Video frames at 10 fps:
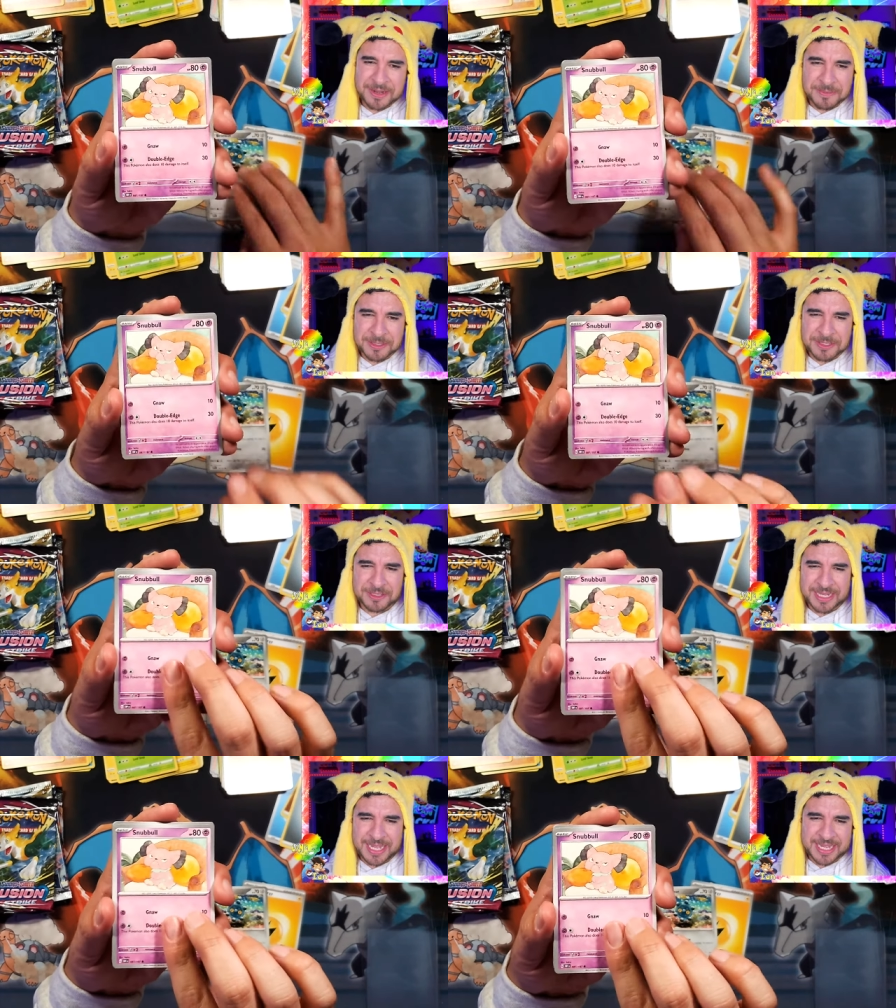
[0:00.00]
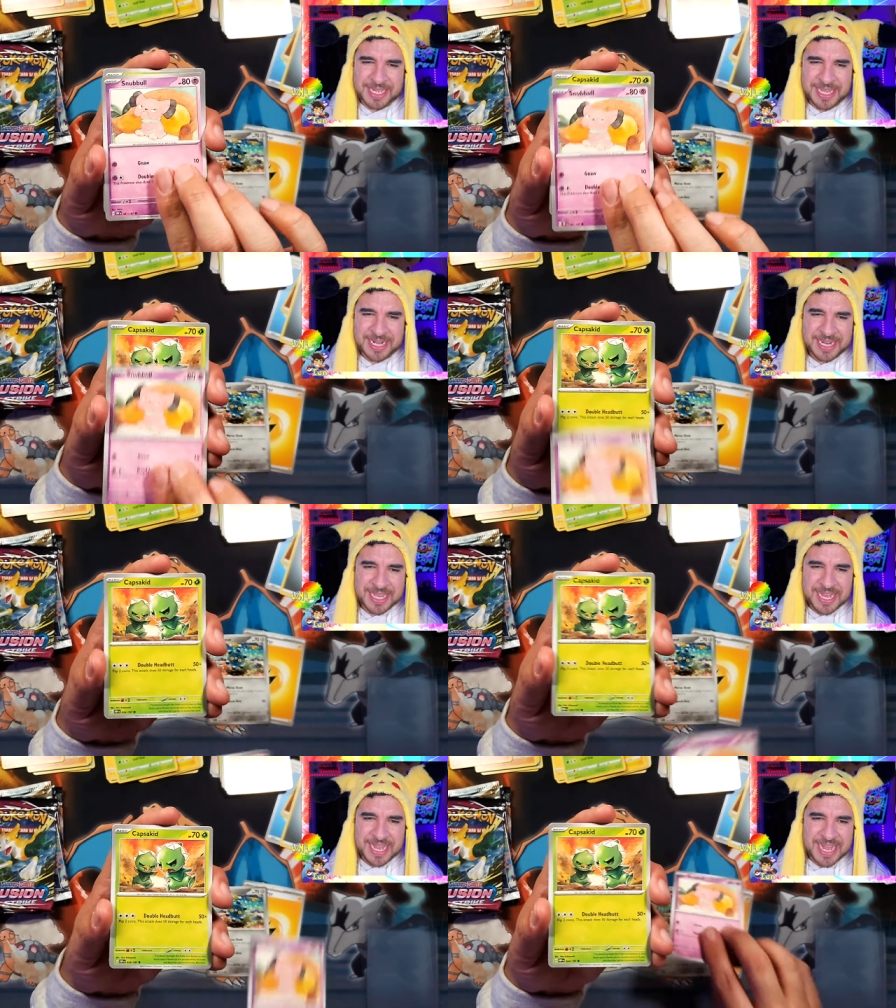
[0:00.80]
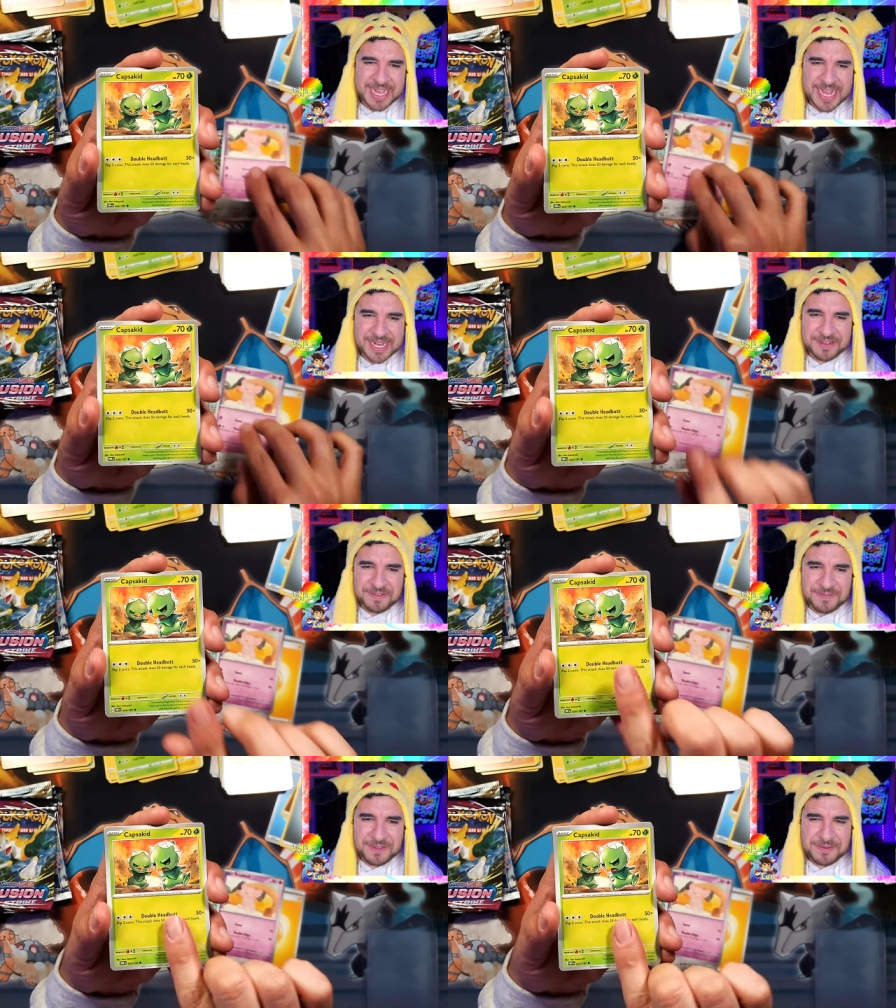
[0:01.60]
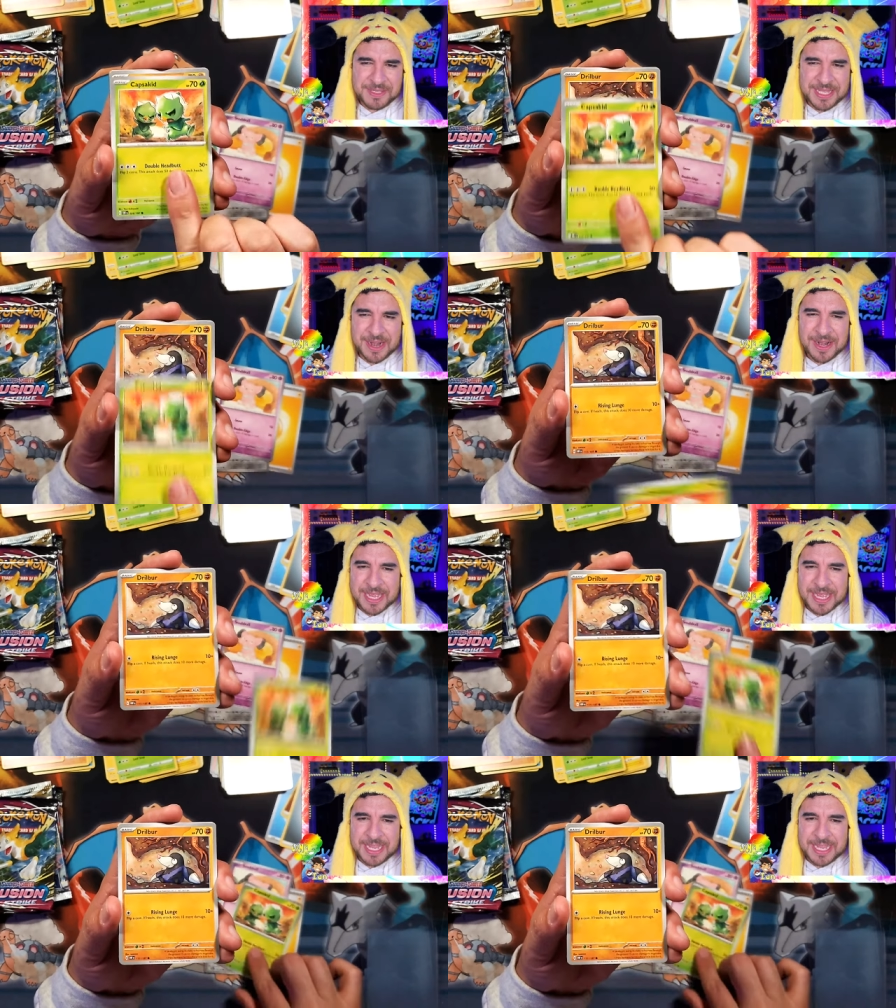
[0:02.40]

that almost looked like a hit. I got confused there.